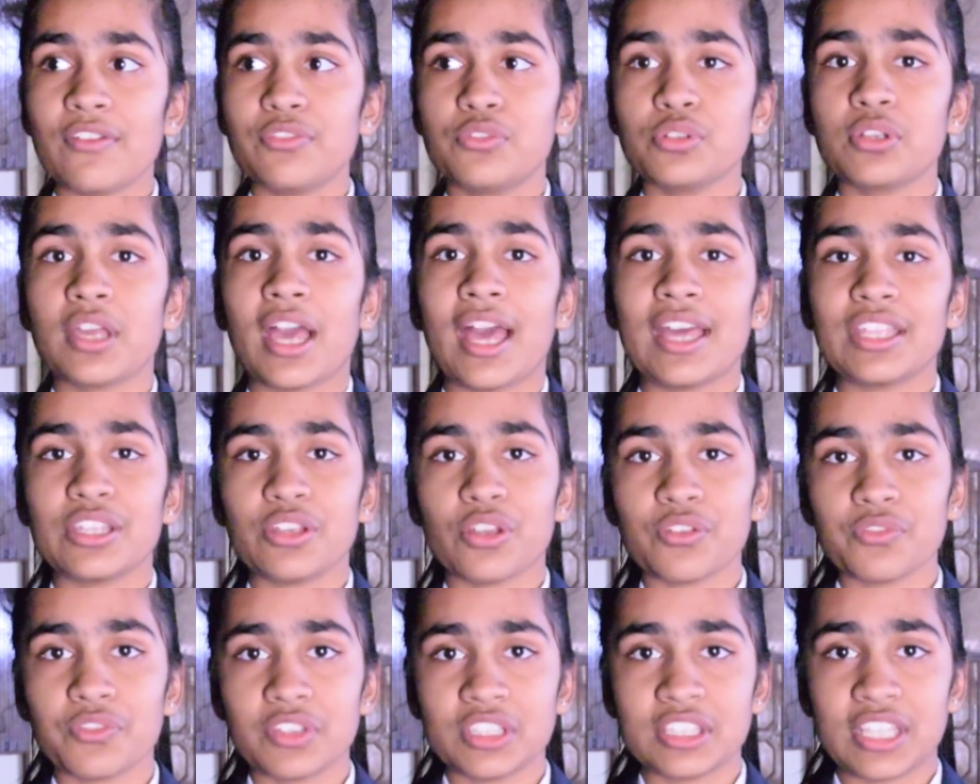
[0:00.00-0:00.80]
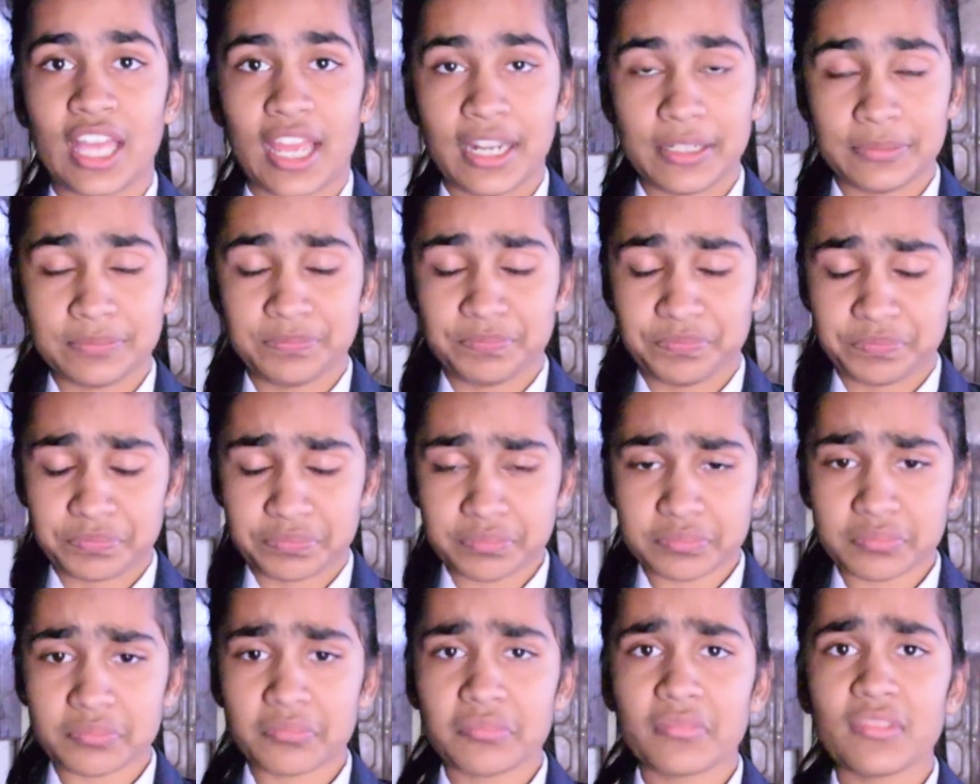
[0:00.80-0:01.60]
have to carry on with that.
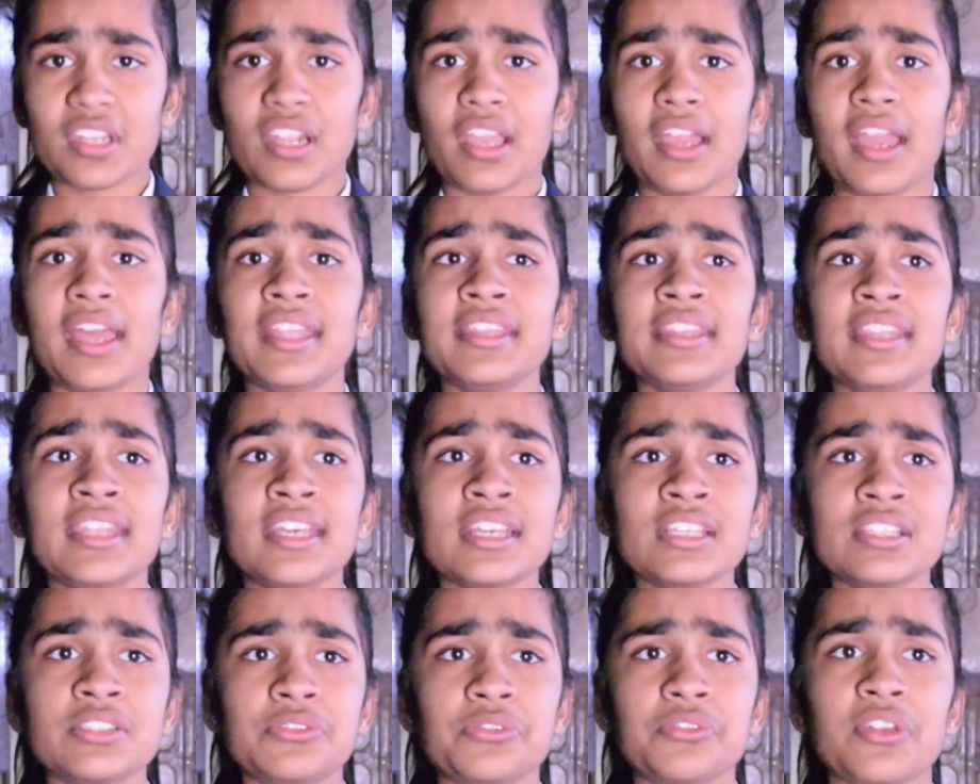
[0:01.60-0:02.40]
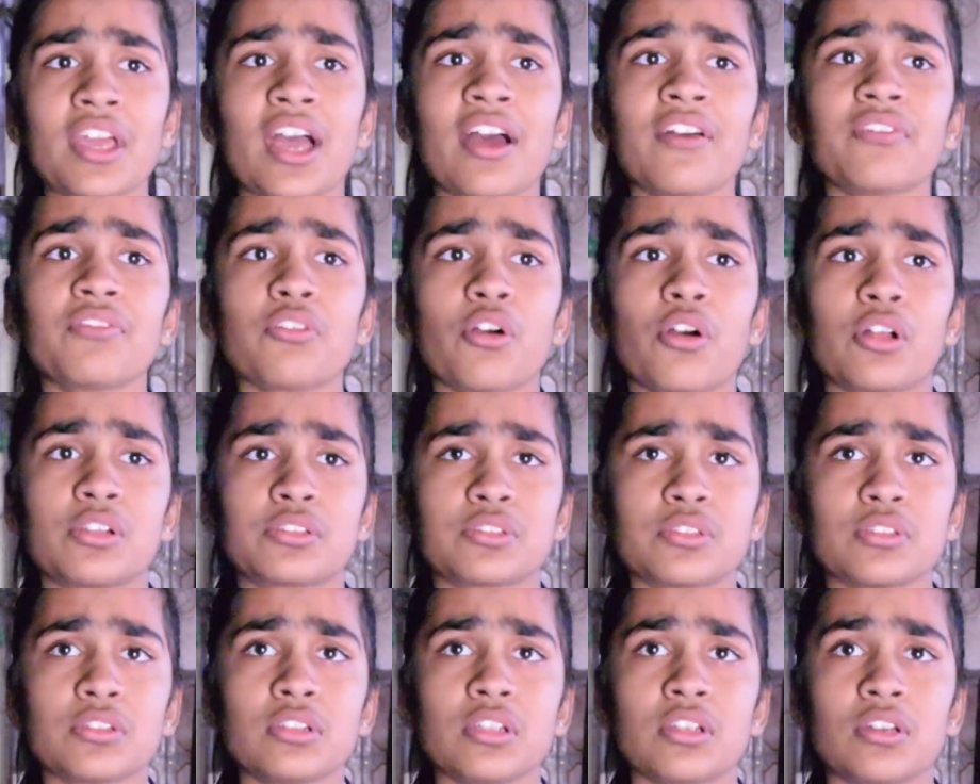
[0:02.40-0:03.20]
And next we have
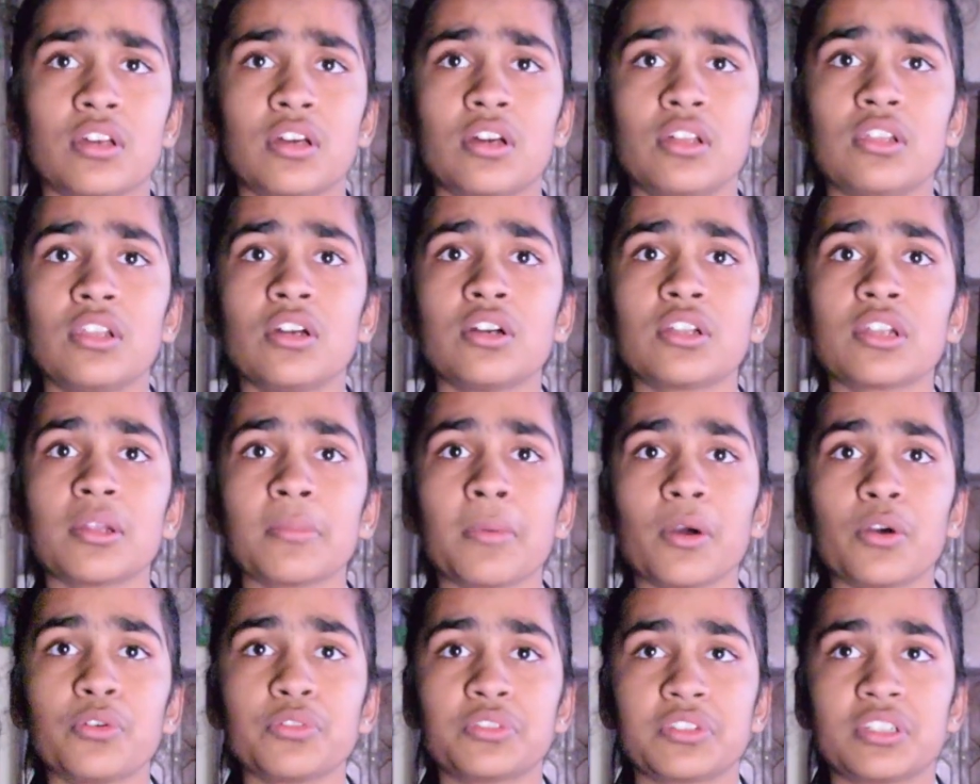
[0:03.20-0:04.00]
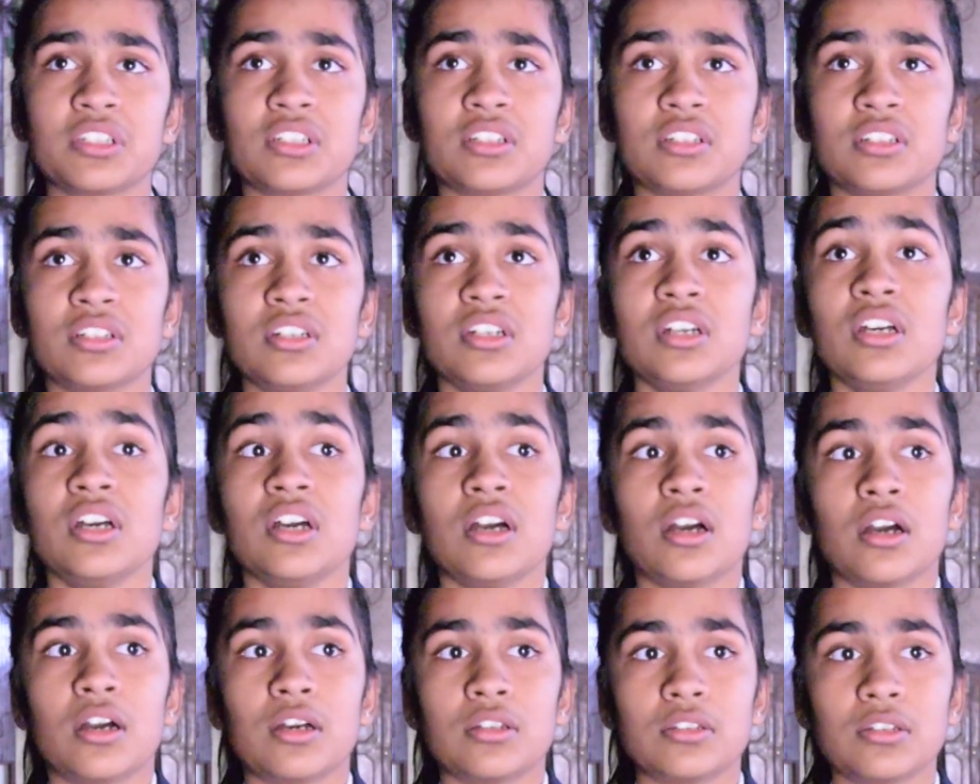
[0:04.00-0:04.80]
also learned about
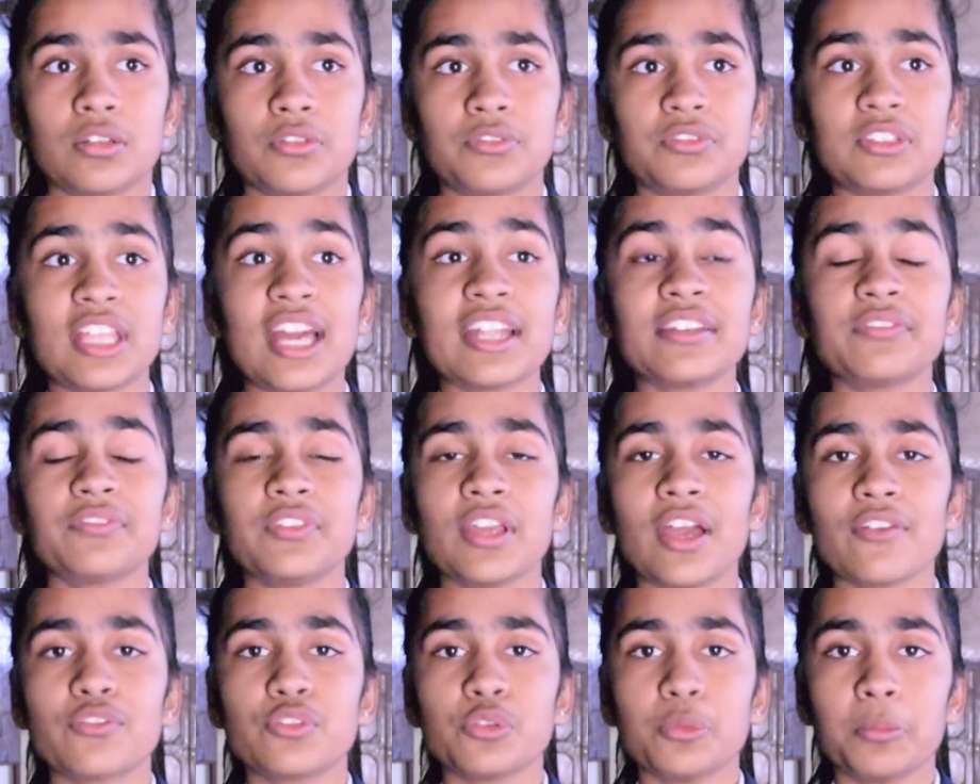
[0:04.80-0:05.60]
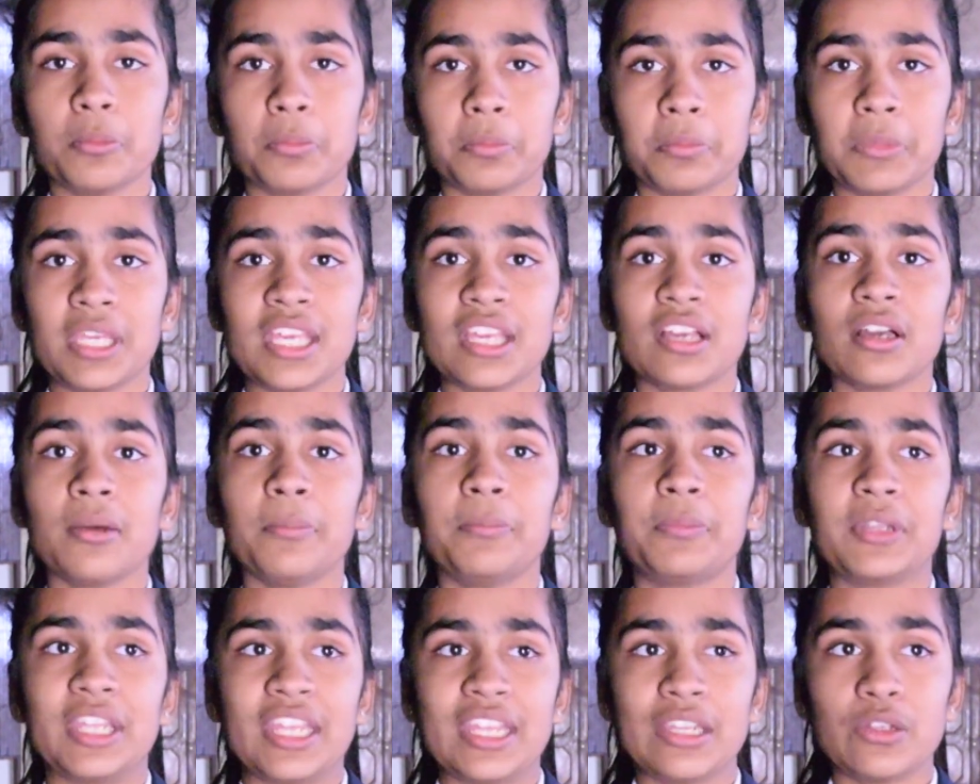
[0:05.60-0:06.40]
that we have to make
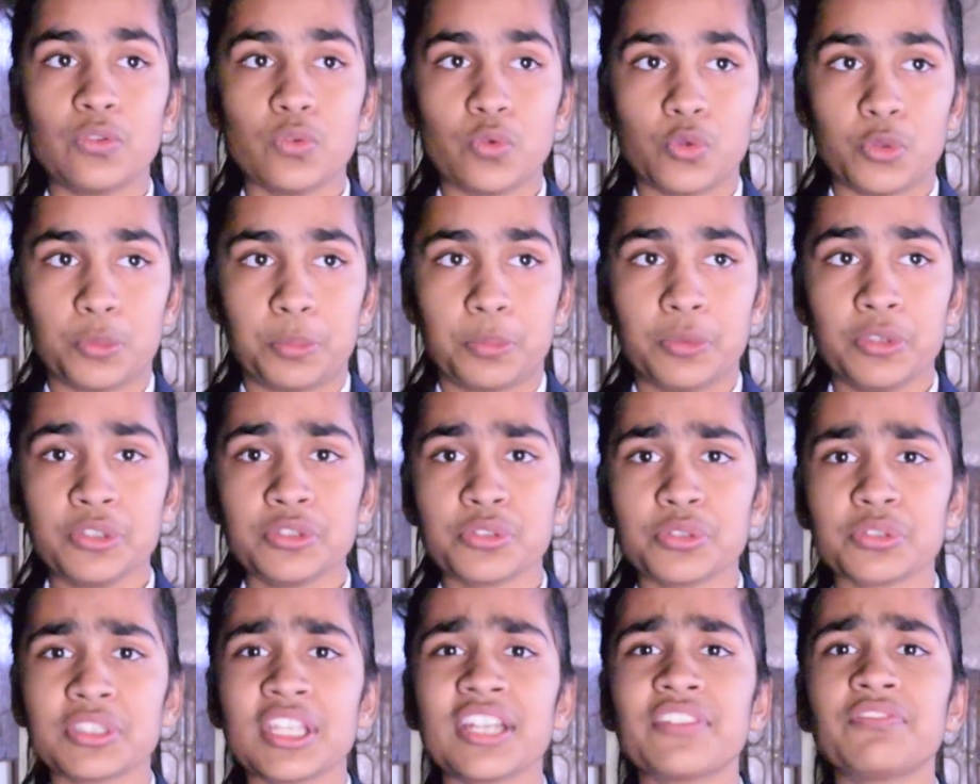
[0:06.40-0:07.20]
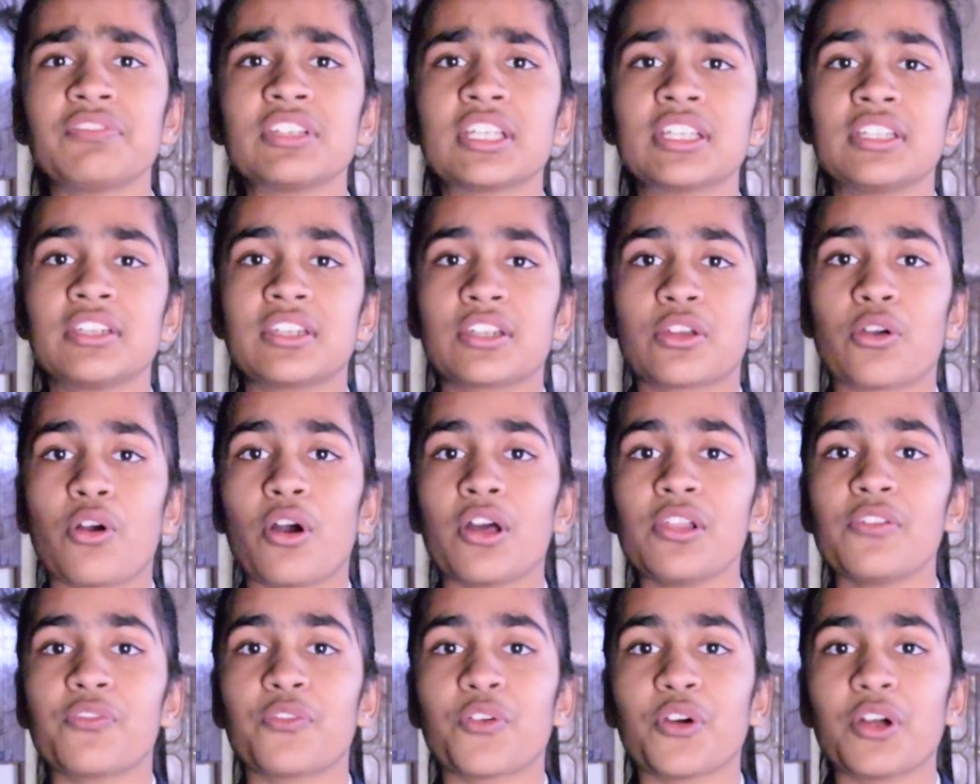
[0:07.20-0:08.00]
a brain notebook, so that we can
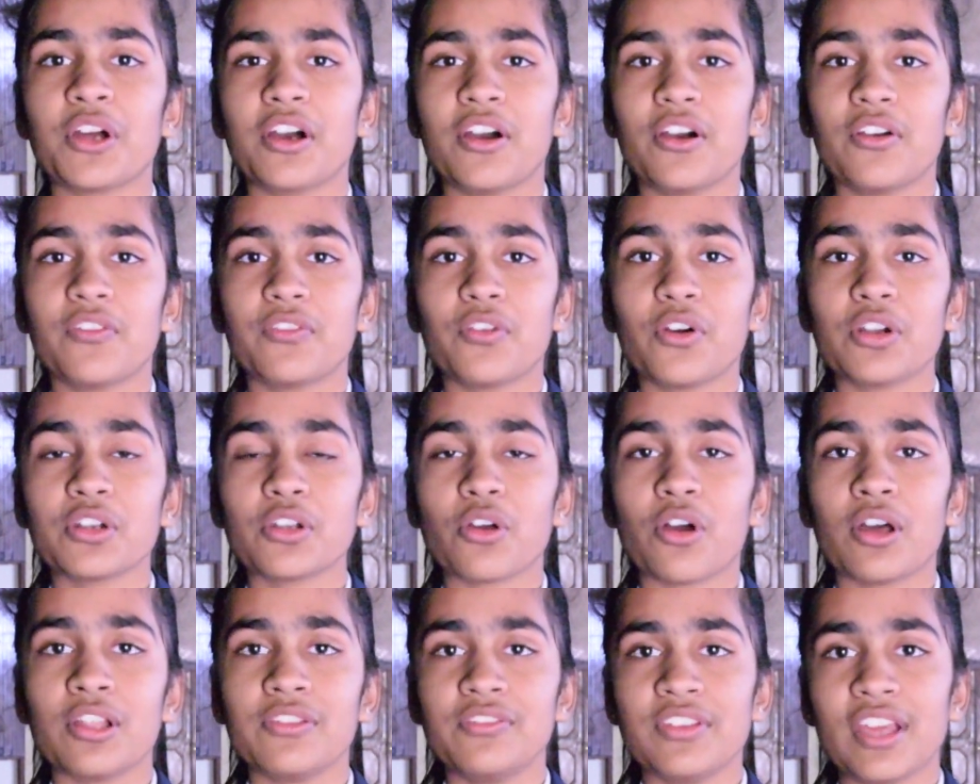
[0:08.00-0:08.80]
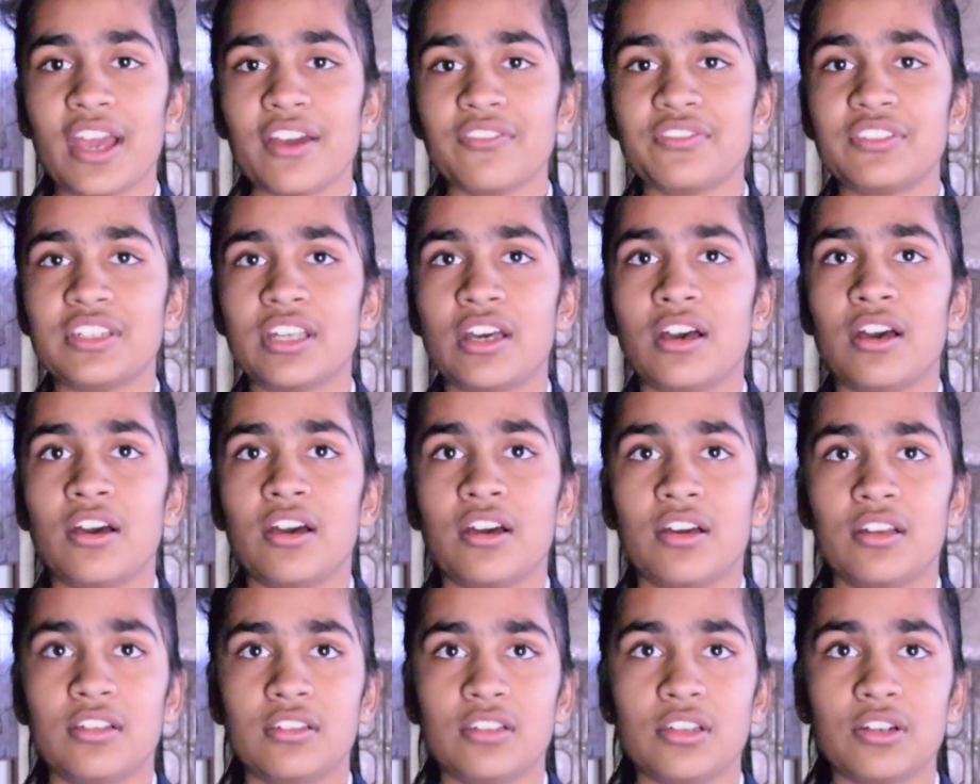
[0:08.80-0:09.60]
recall what all we have
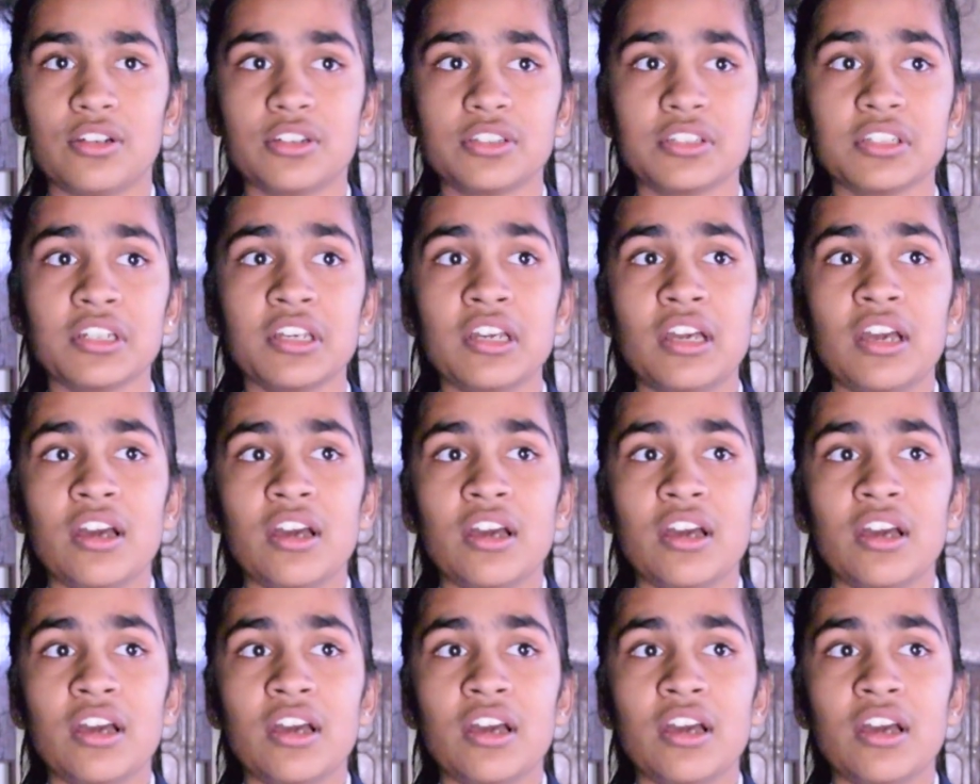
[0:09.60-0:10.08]
learned